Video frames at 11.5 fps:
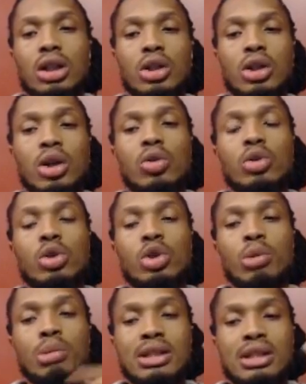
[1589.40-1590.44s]
you know, you'll
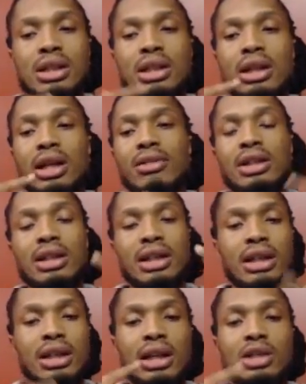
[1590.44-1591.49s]
be sent
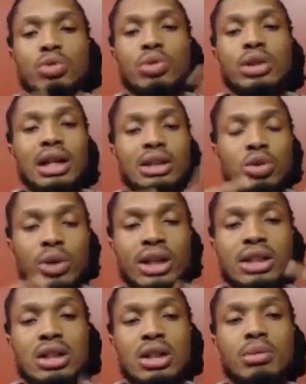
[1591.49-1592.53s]
everything as the
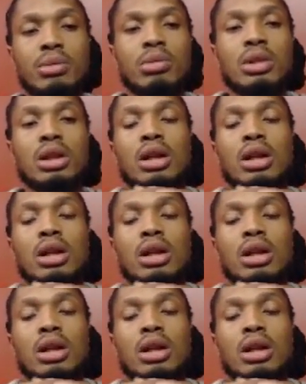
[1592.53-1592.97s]
weeks come.